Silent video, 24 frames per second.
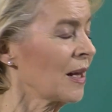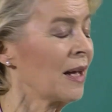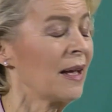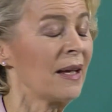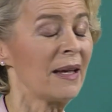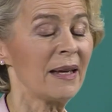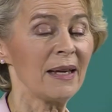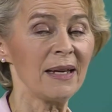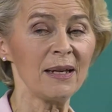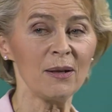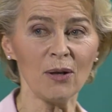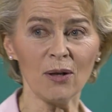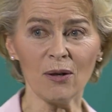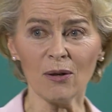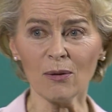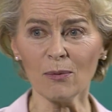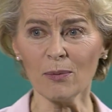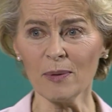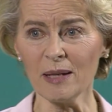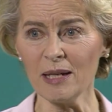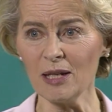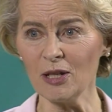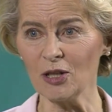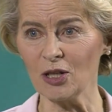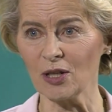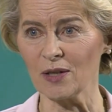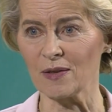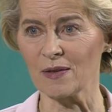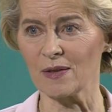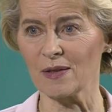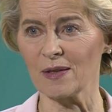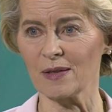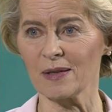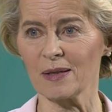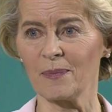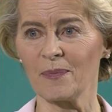in all
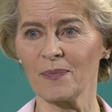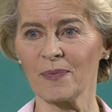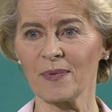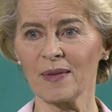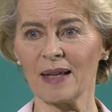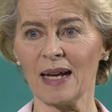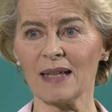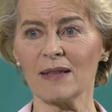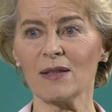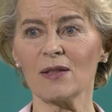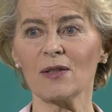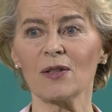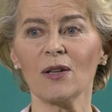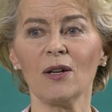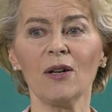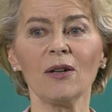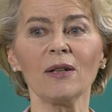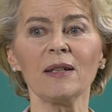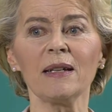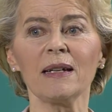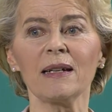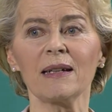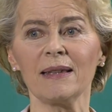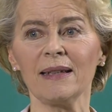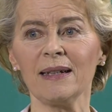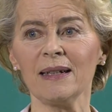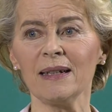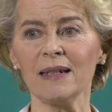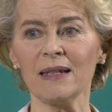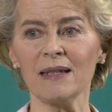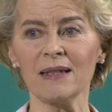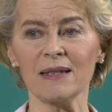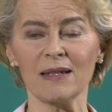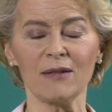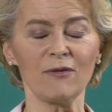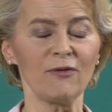regions that saw
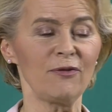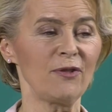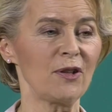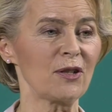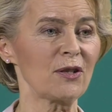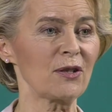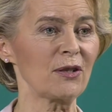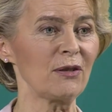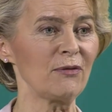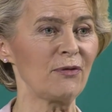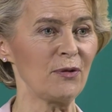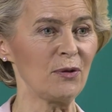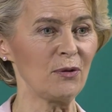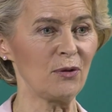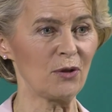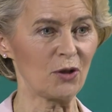declines in fossil fuel